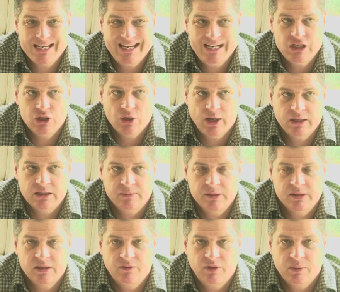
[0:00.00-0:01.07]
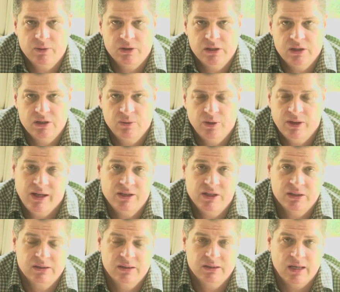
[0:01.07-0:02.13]
into a specific position where they
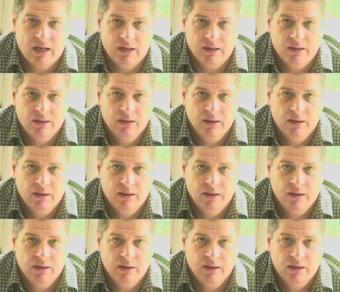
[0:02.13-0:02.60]
just design.